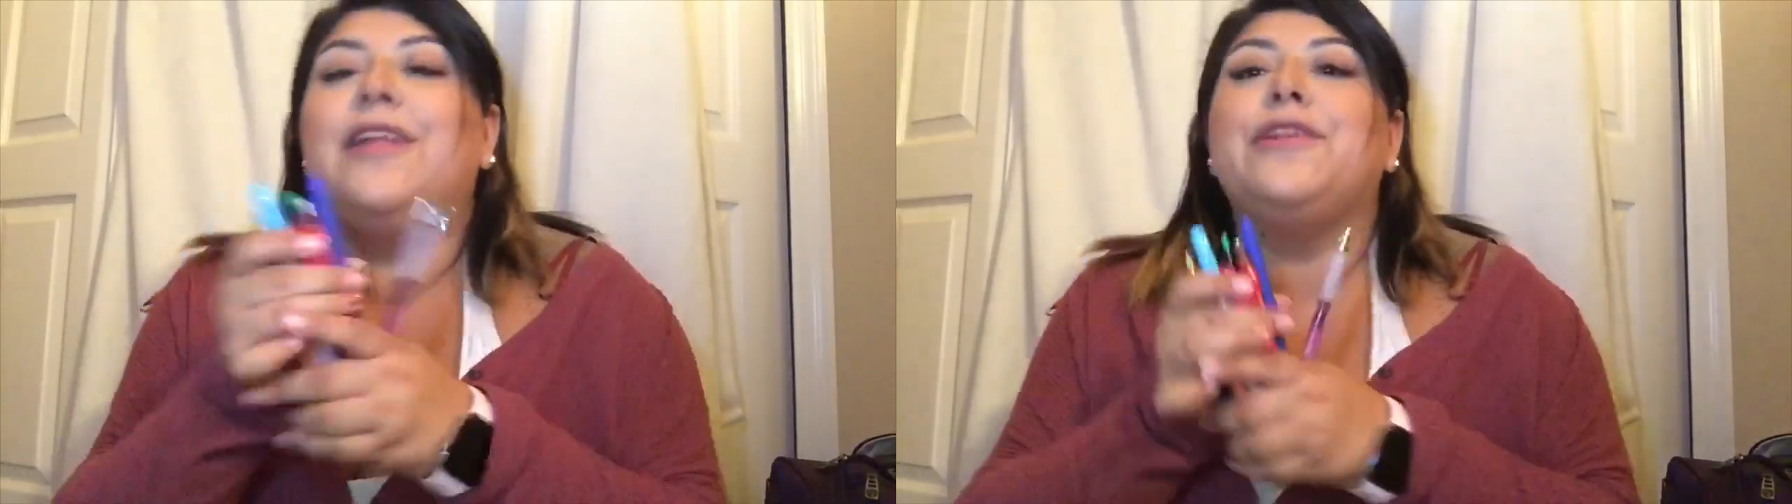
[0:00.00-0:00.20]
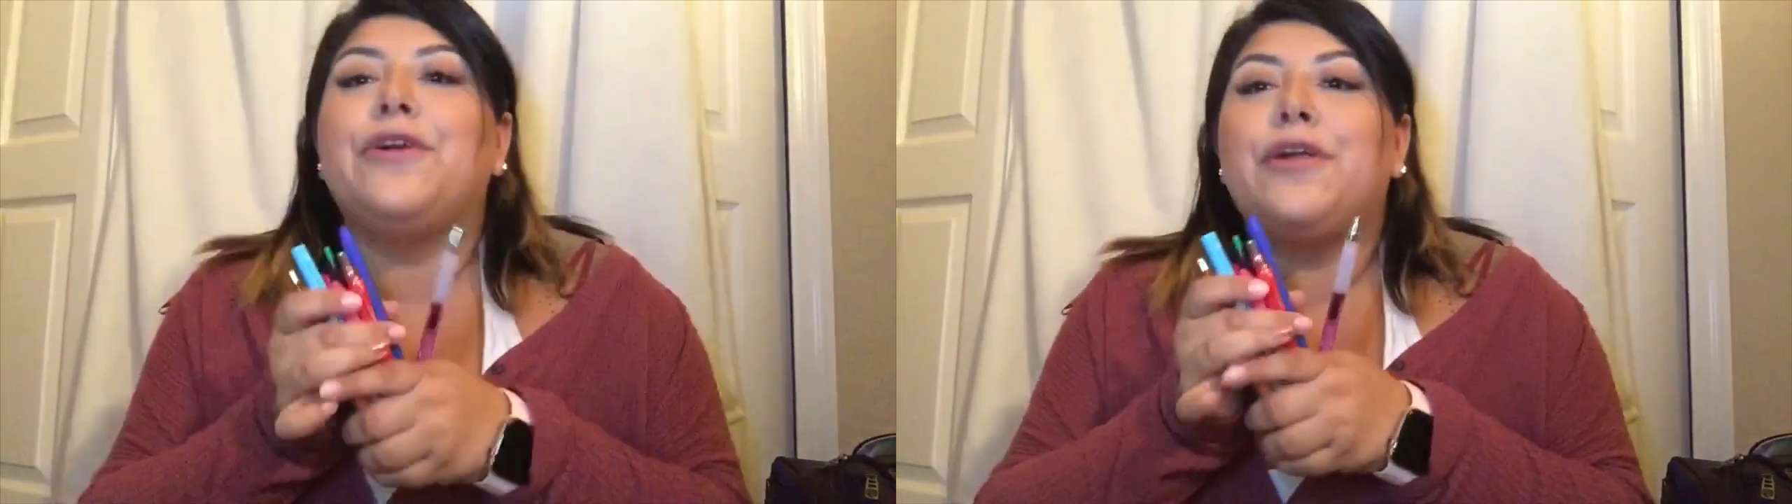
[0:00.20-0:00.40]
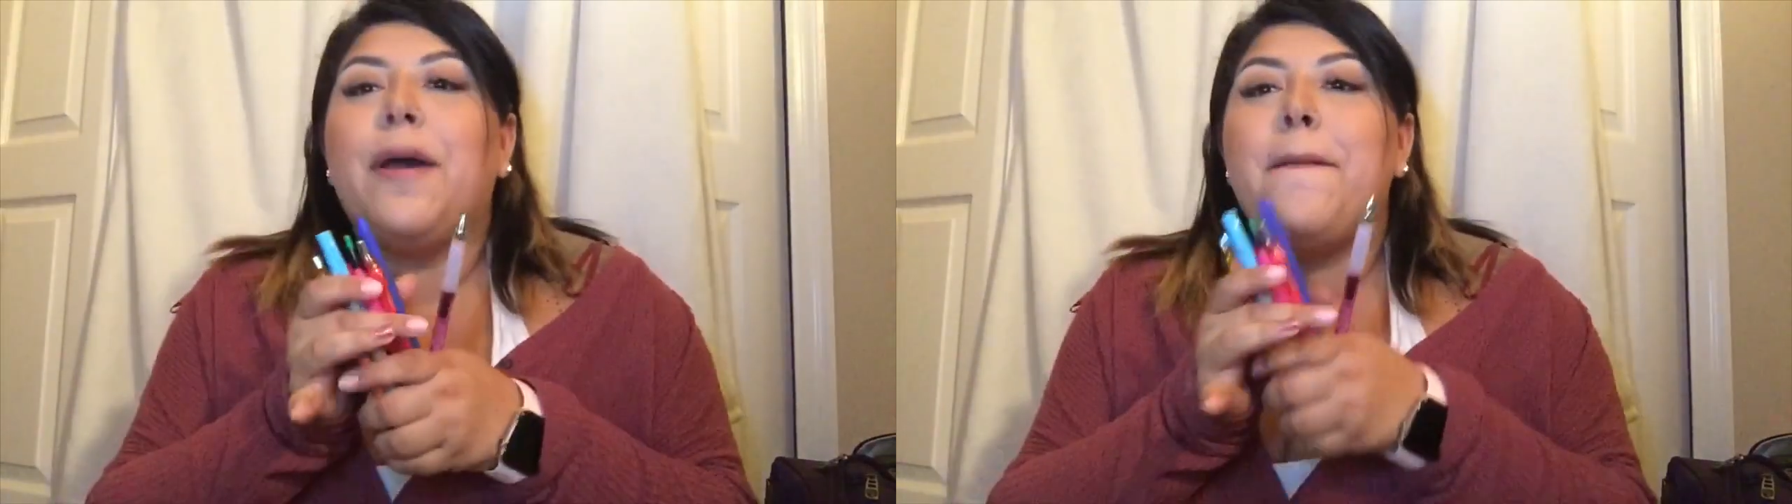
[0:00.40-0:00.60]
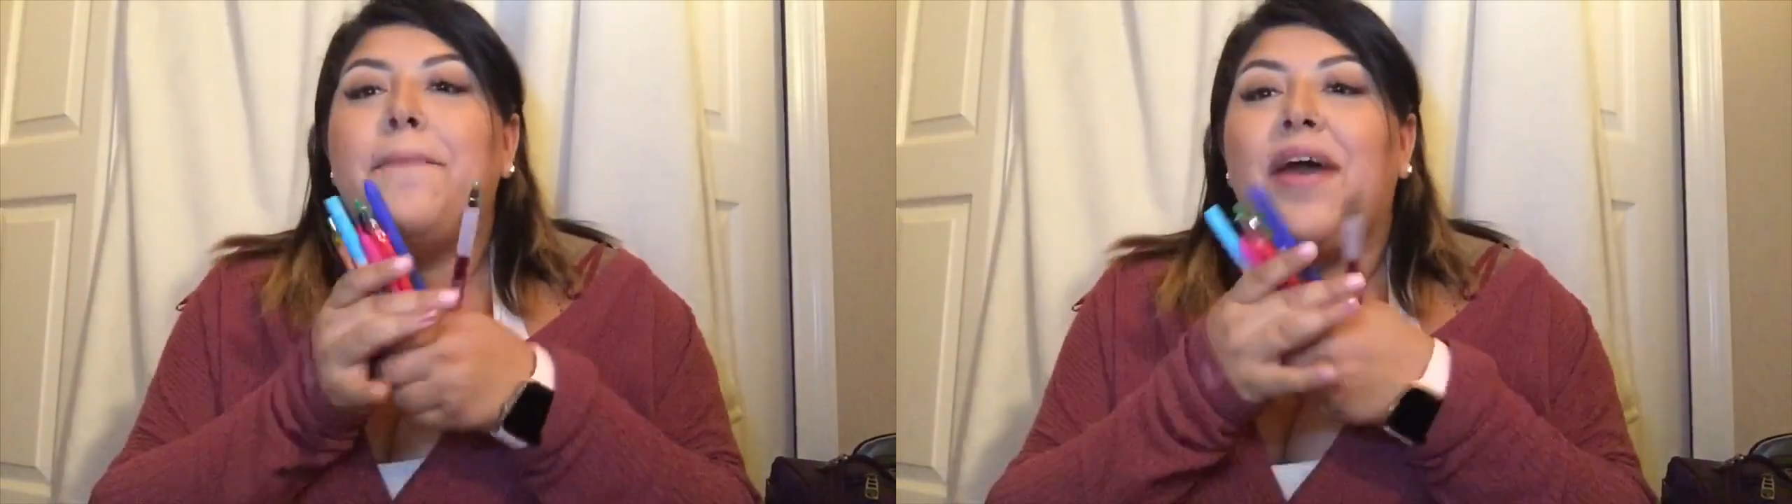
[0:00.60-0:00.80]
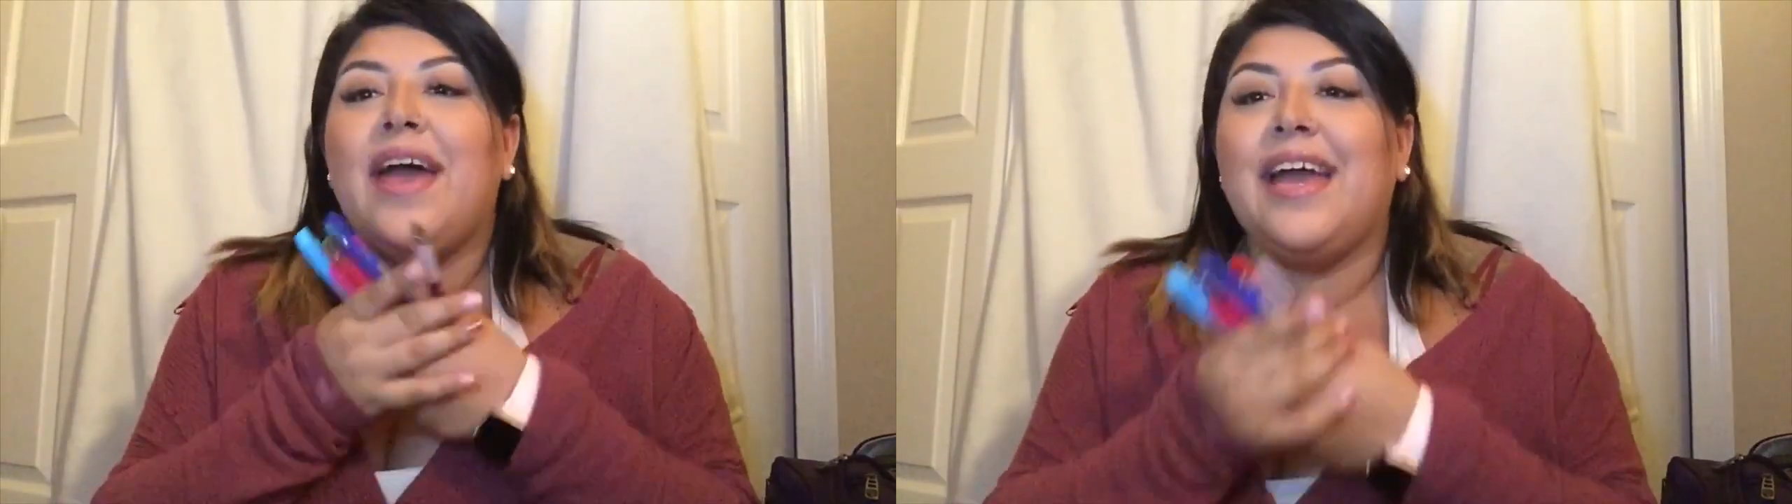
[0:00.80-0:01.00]
colored
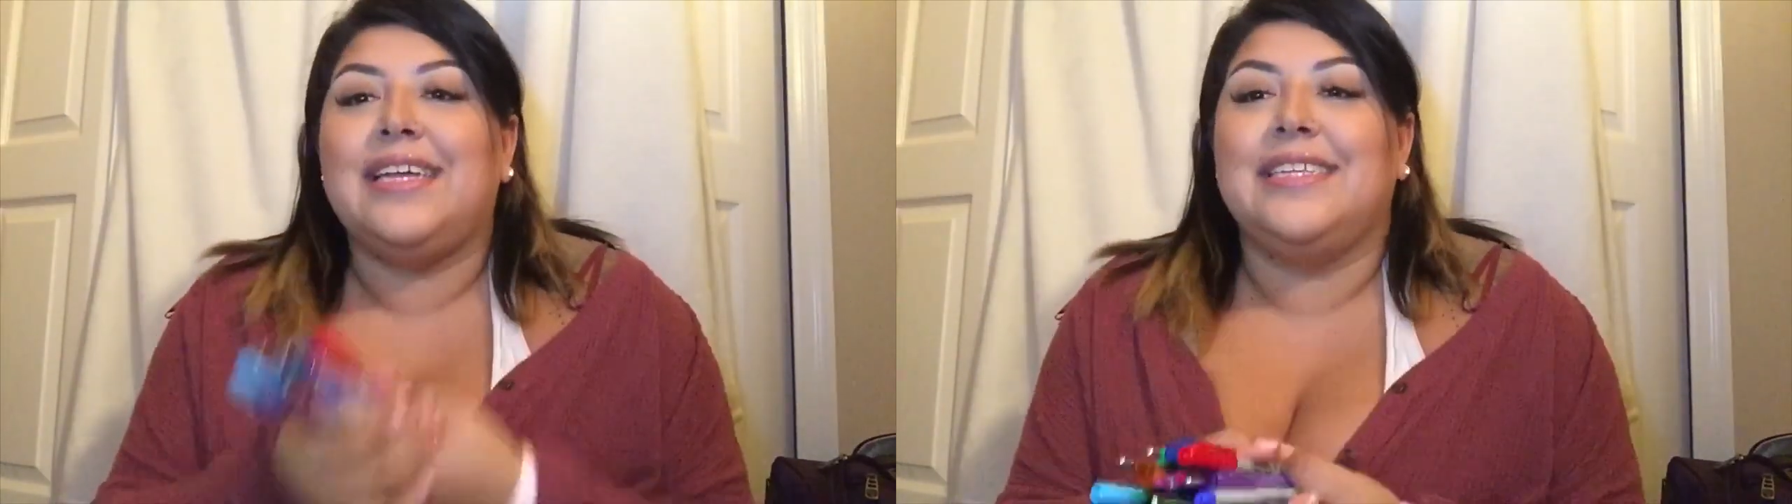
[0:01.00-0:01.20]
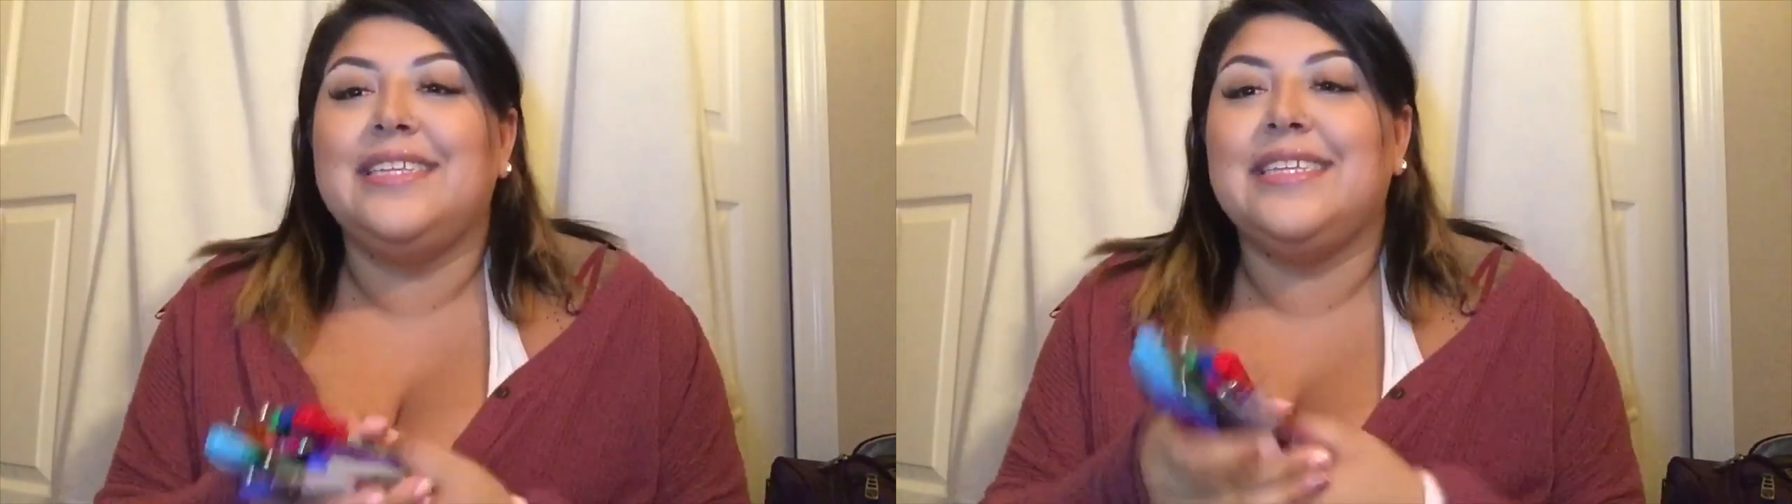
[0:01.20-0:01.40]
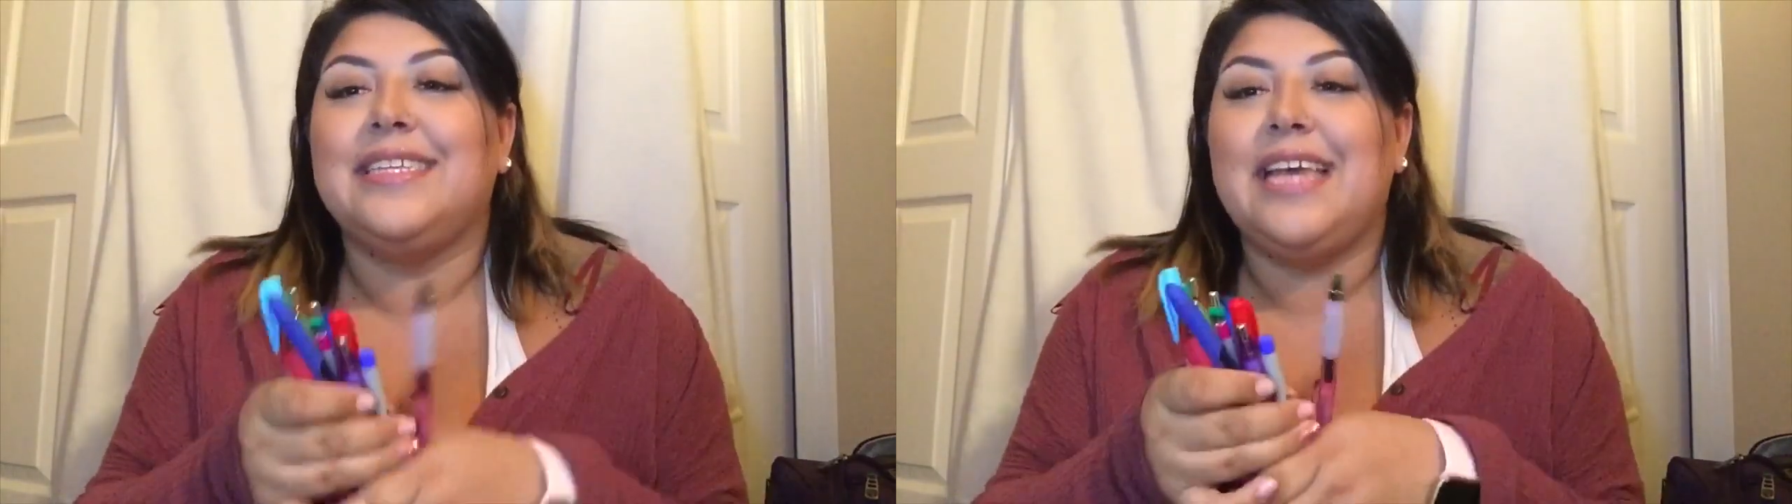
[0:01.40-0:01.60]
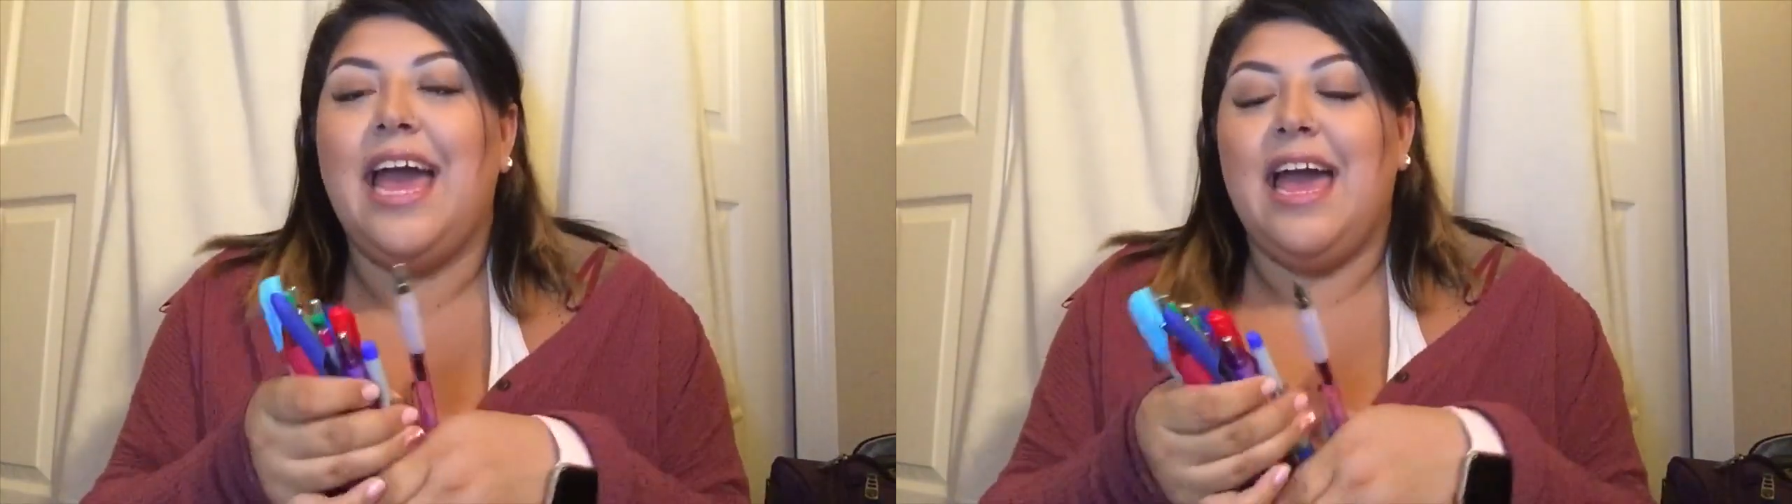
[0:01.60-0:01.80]
pens.